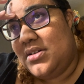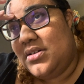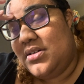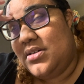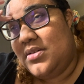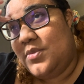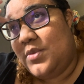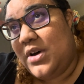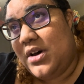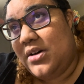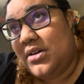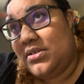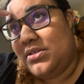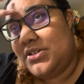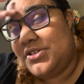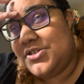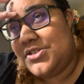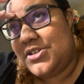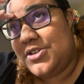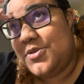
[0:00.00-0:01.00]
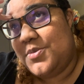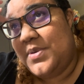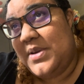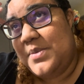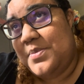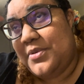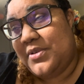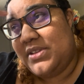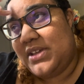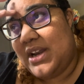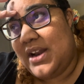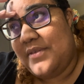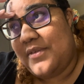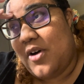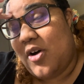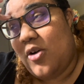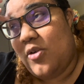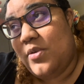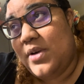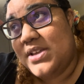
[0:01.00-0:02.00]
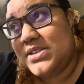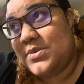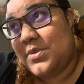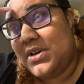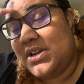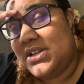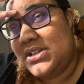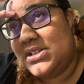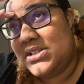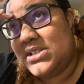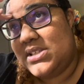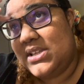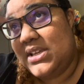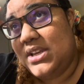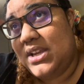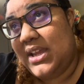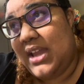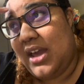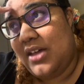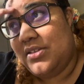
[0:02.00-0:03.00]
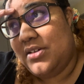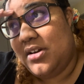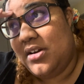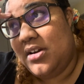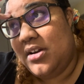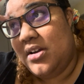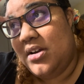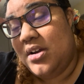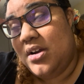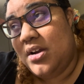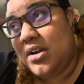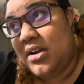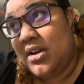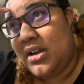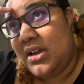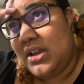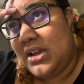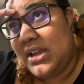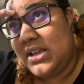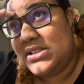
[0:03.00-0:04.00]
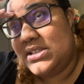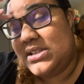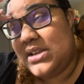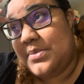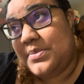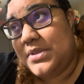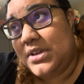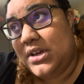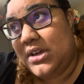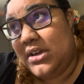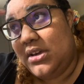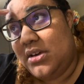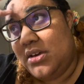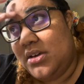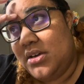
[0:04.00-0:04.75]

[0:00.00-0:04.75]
well, there's two people that I've always wanted to see together in something.